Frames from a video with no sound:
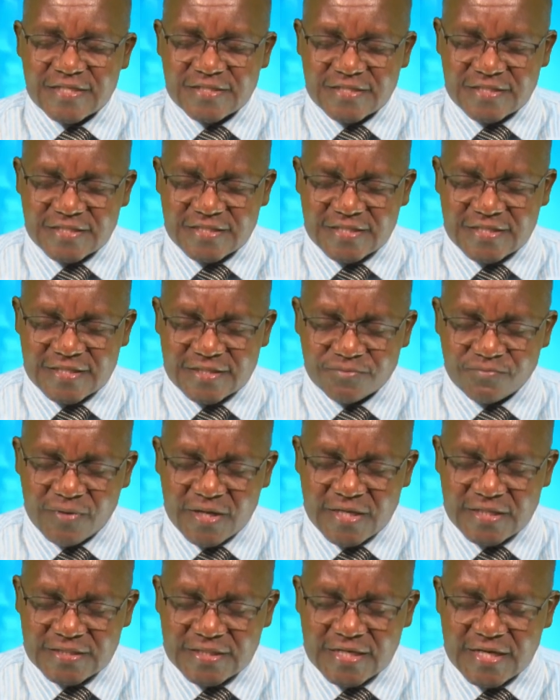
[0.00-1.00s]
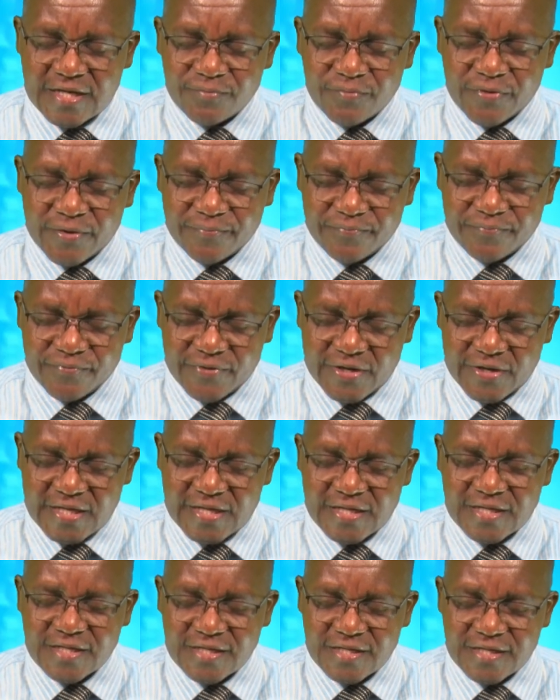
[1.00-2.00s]
in Jesus' mighty name, we
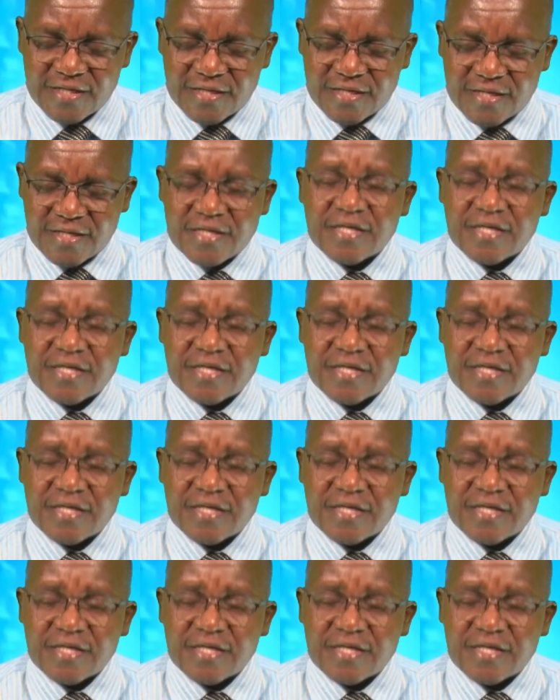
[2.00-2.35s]
pray.